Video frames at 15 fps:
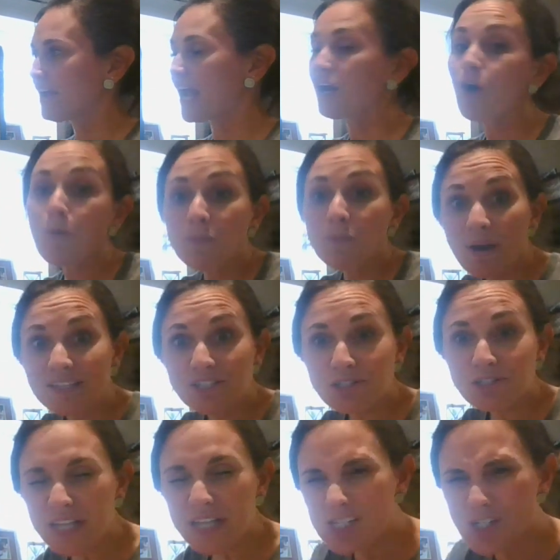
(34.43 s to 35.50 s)
I hope you
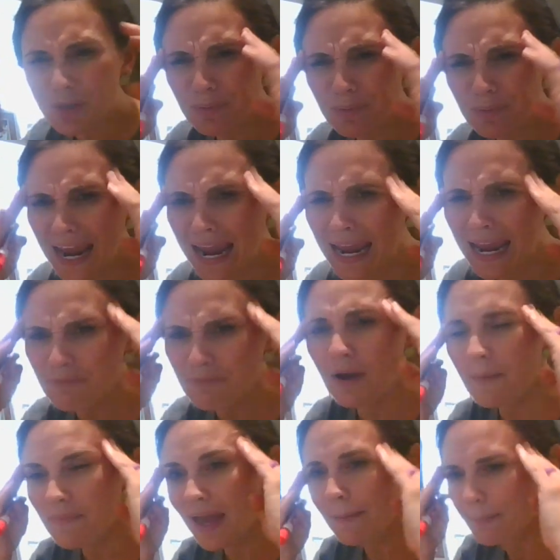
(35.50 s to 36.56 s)
exercised your brain.
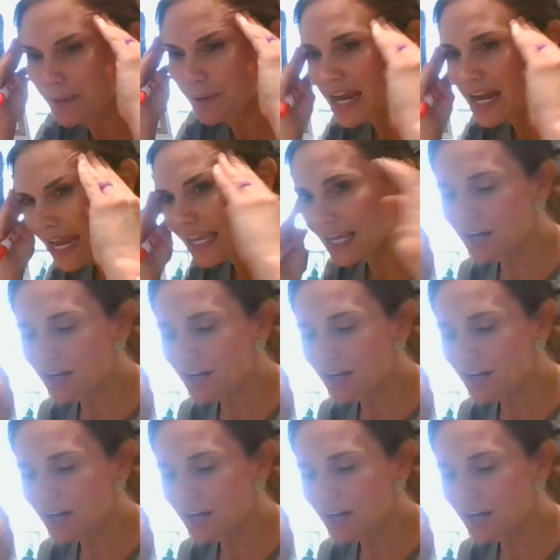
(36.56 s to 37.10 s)
Rub that brain.